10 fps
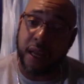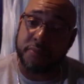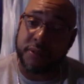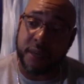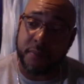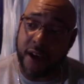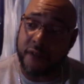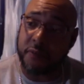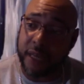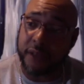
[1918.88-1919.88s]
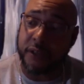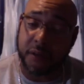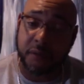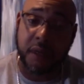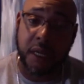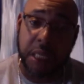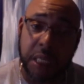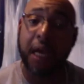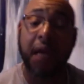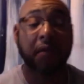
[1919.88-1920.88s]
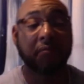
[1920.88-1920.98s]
Some of them they do. Yeah.